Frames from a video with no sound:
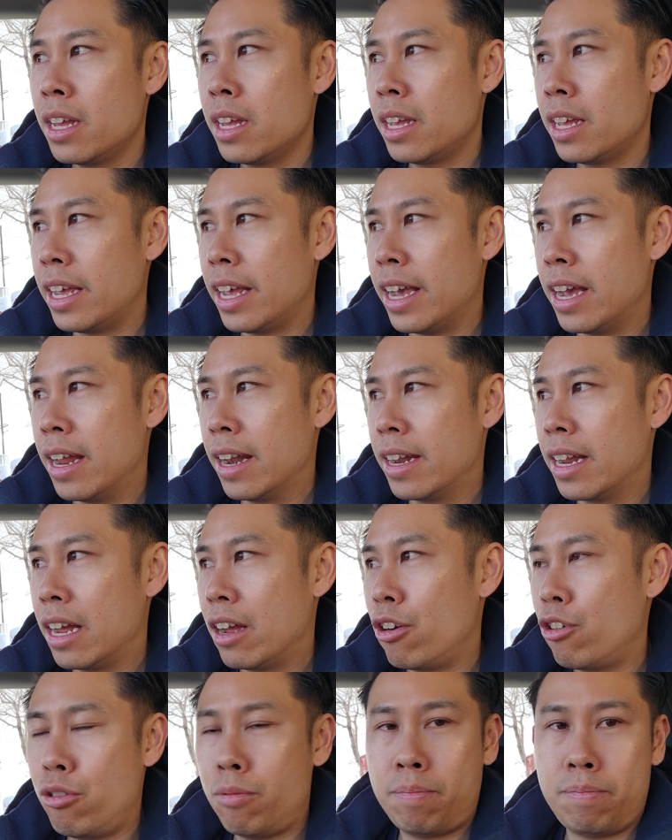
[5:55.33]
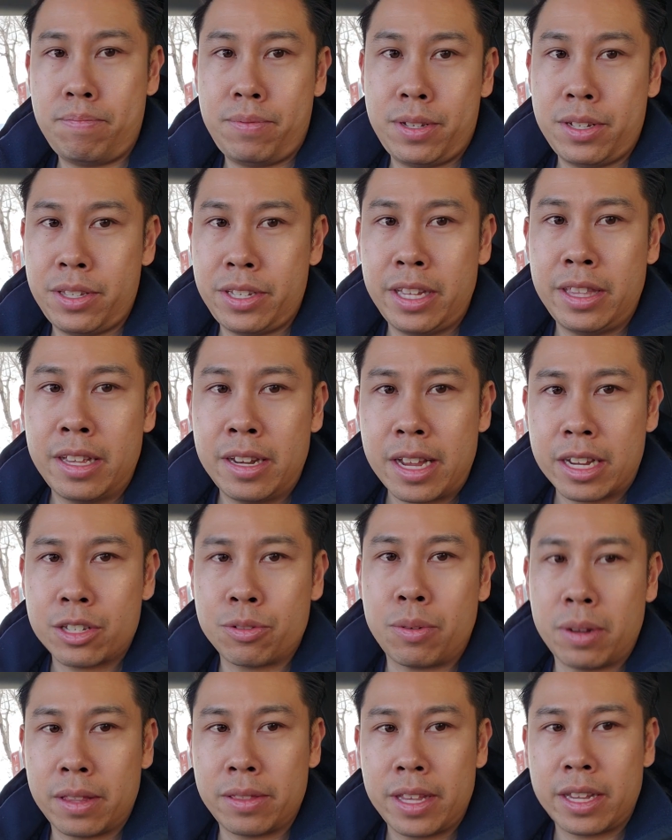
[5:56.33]
And I hope to see you in the next
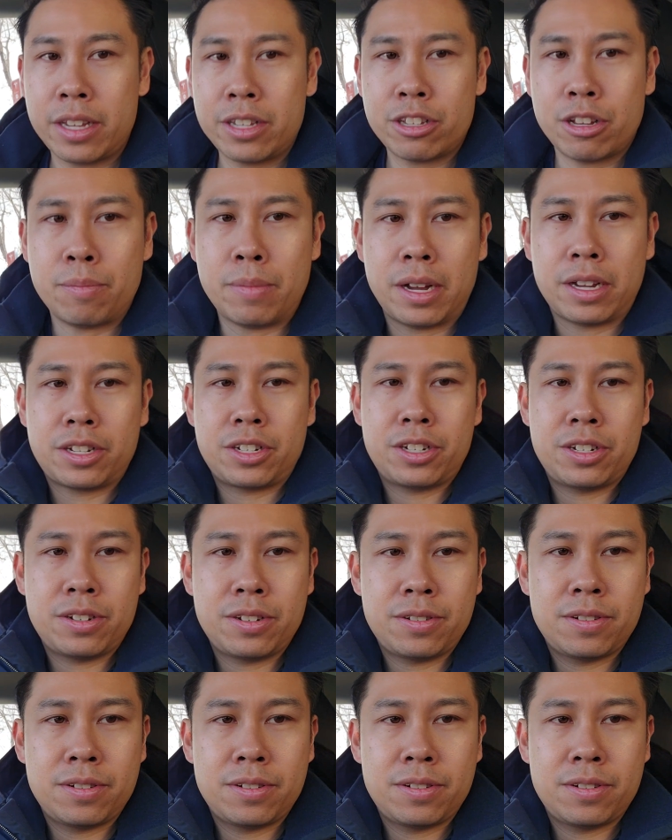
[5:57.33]
one. Thank you so much.